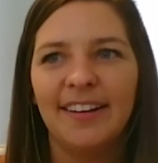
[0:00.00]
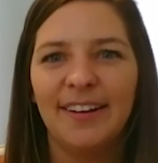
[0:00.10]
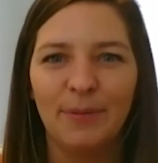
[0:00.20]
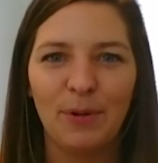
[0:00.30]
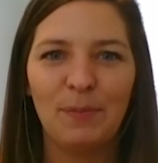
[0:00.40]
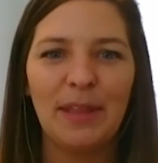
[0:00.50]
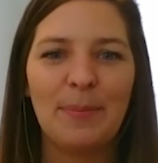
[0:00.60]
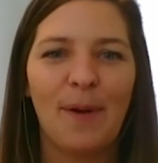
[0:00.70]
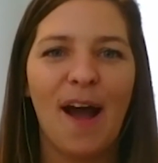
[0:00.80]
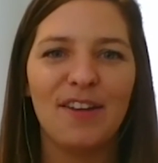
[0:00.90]
we're really
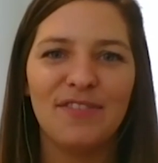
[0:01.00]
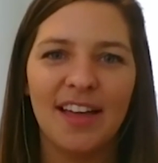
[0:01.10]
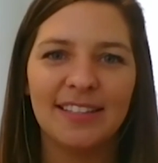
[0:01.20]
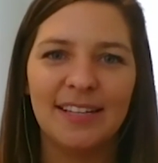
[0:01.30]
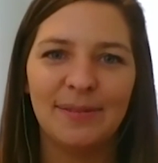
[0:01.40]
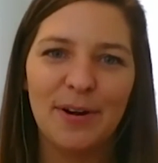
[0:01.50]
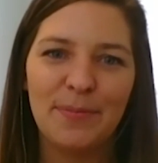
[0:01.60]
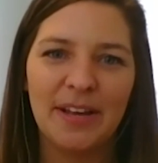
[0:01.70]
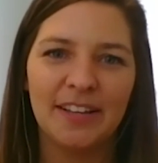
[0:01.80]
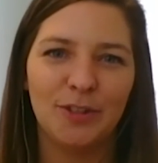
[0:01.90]
proud of that 0
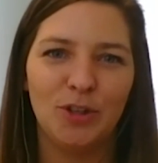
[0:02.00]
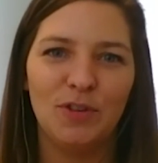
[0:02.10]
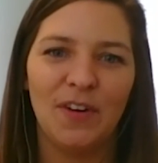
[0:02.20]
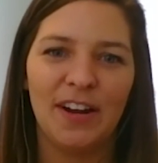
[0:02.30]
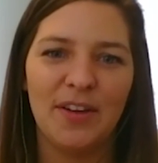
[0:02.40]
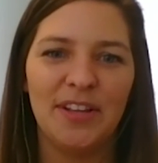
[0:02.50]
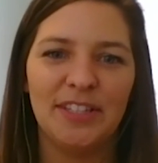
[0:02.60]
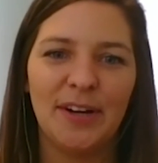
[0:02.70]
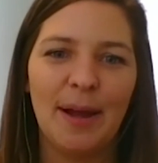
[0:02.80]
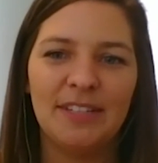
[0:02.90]
because 2 of our
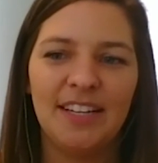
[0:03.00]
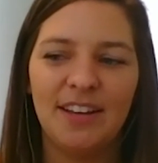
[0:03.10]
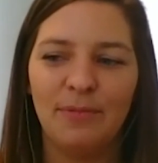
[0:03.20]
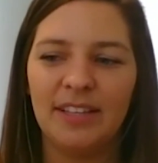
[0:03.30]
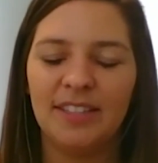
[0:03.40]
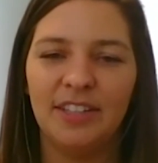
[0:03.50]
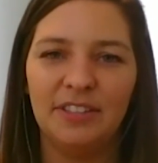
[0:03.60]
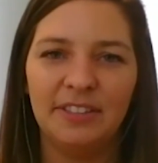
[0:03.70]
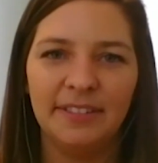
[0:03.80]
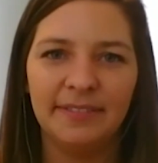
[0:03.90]
units are empty and we
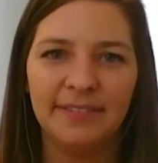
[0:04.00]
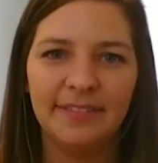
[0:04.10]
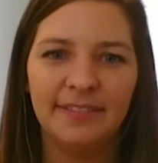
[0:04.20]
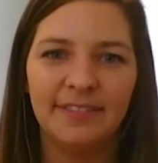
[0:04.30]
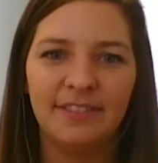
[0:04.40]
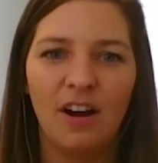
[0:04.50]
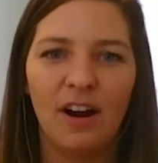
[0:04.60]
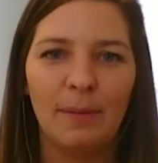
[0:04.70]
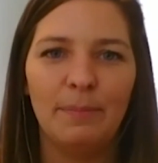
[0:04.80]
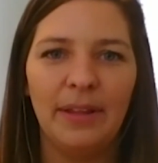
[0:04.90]
still
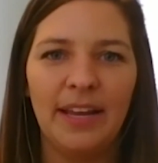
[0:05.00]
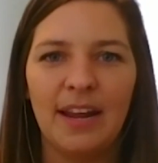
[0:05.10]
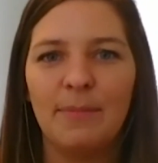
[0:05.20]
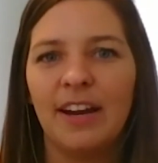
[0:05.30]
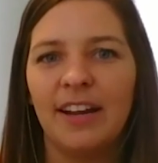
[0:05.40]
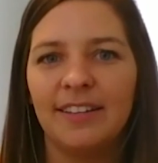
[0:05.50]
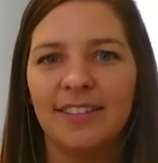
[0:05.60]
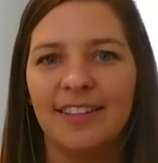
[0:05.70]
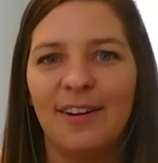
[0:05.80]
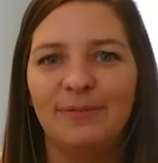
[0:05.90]
aren't bleeding money. So